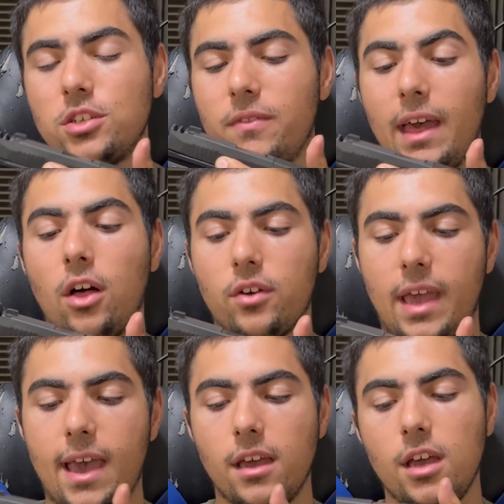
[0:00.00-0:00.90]
of the
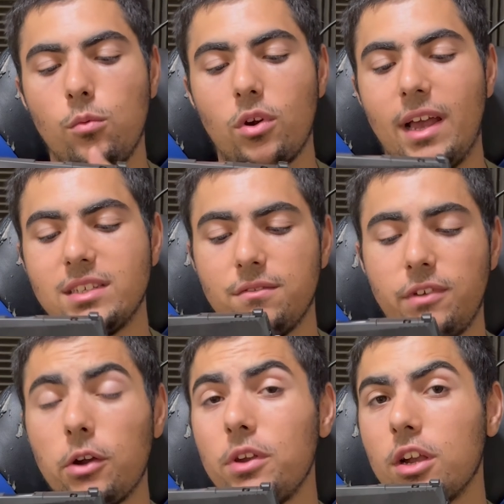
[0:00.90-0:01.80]
Hellcat, where it has a
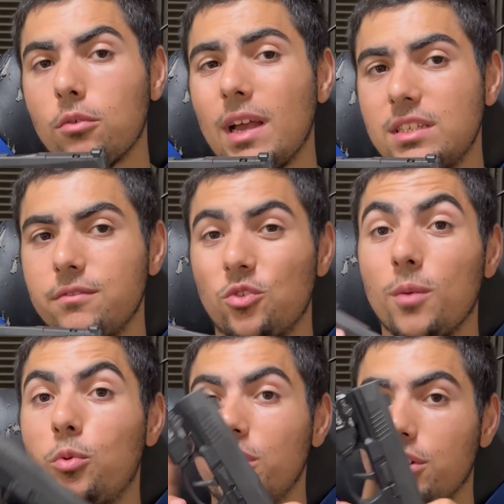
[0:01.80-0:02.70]
very aggressive grip
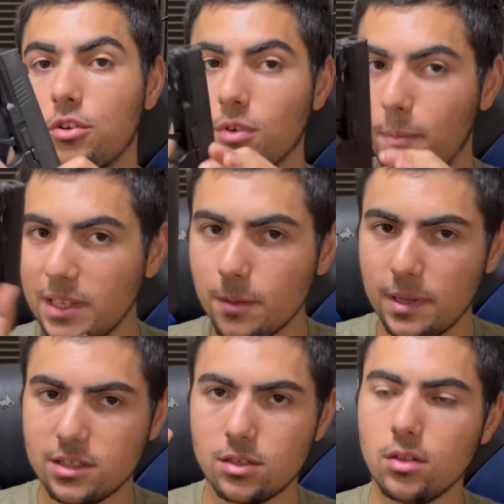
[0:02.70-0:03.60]
when you're gripping the
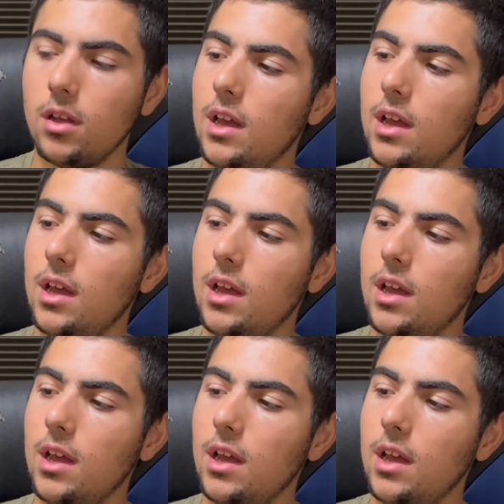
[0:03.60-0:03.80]
pistol,